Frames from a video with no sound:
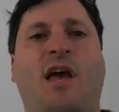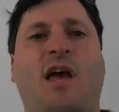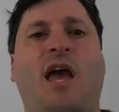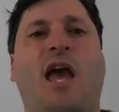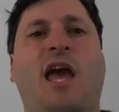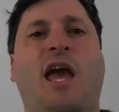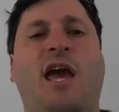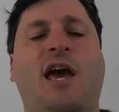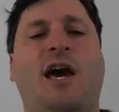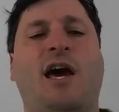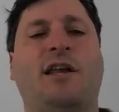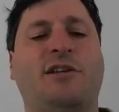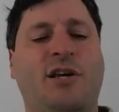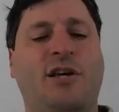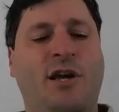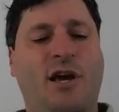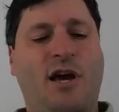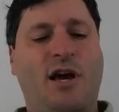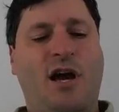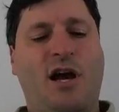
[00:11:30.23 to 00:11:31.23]

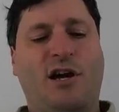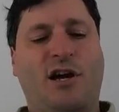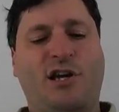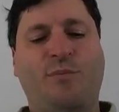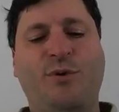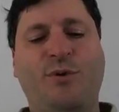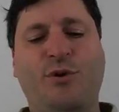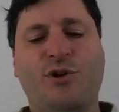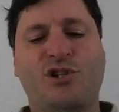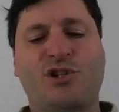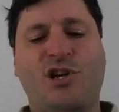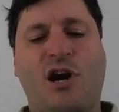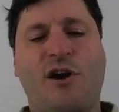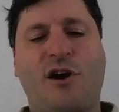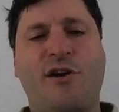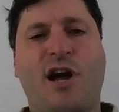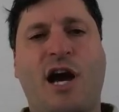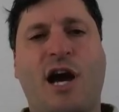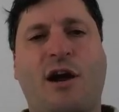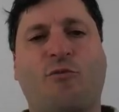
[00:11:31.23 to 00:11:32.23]
And computers are
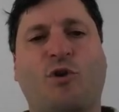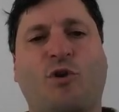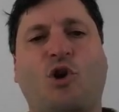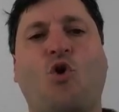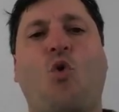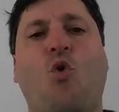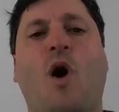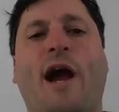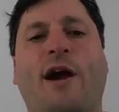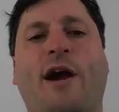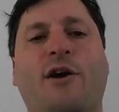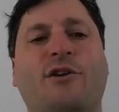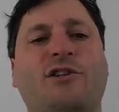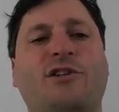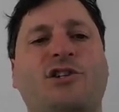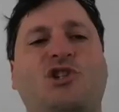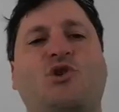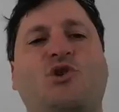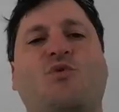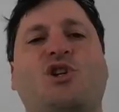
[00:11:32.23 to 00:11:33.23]
not
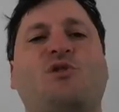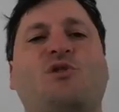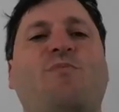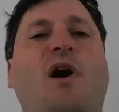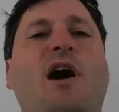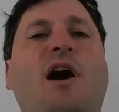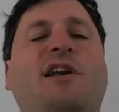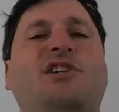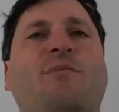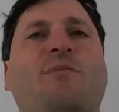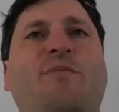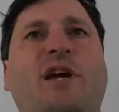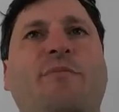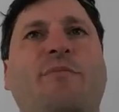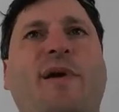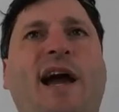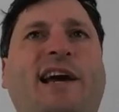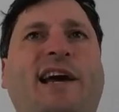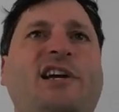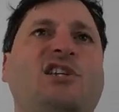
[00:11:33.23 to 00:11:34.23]
required to respond to ping
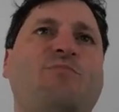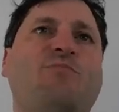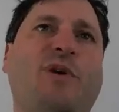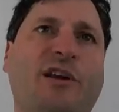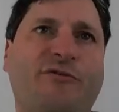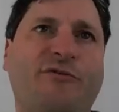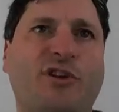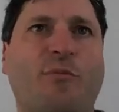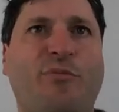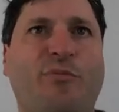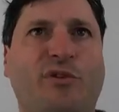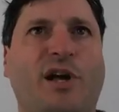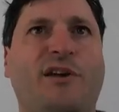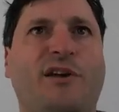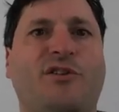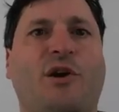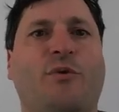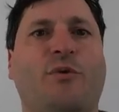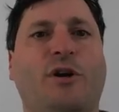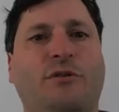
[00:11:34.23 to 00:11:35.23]
packets, but if they're
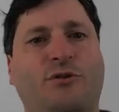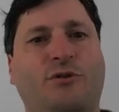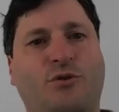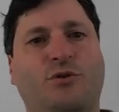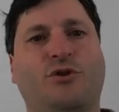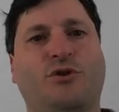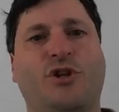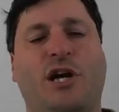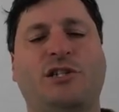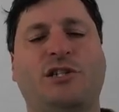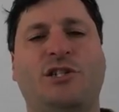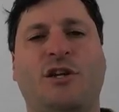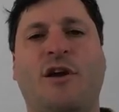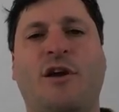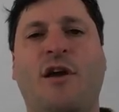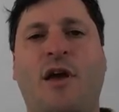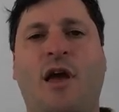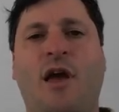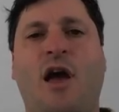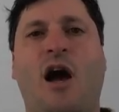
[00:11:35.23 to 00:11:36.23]
polite, they will, and Google does.
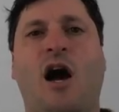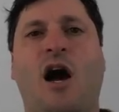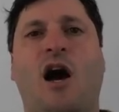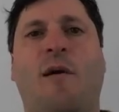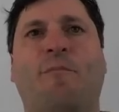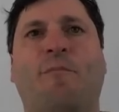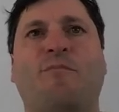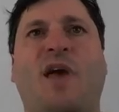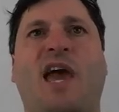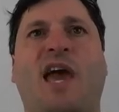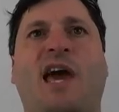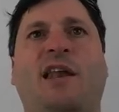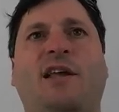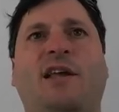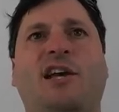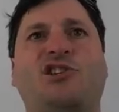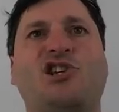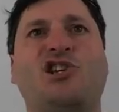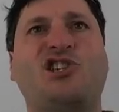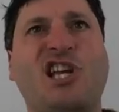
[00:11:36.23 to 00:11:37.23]
And
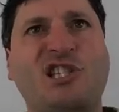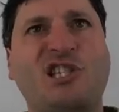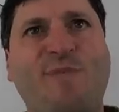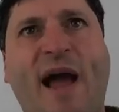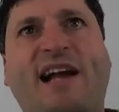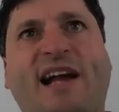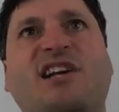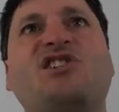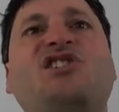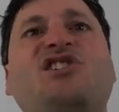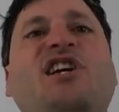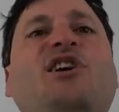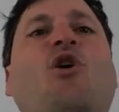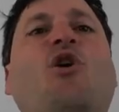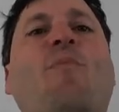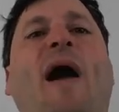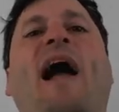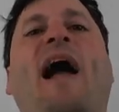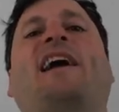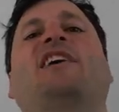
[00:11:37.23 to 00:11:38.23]
it just sends back a
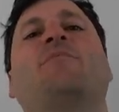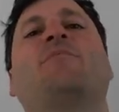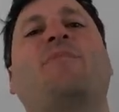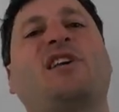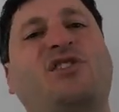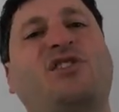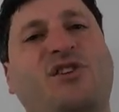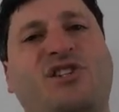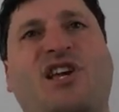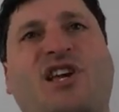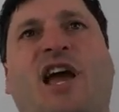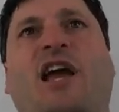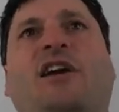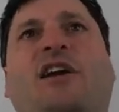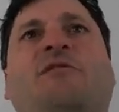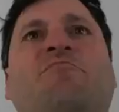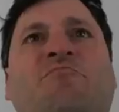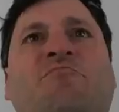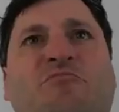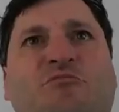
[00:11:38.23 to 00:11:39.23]
single packet basically
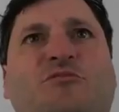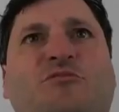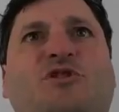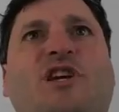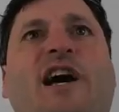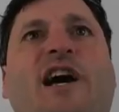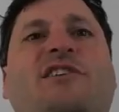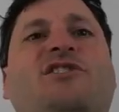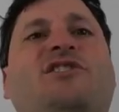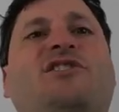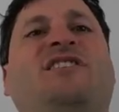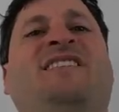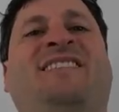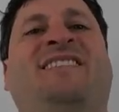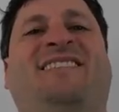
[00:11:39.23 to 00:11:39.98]
saying yes.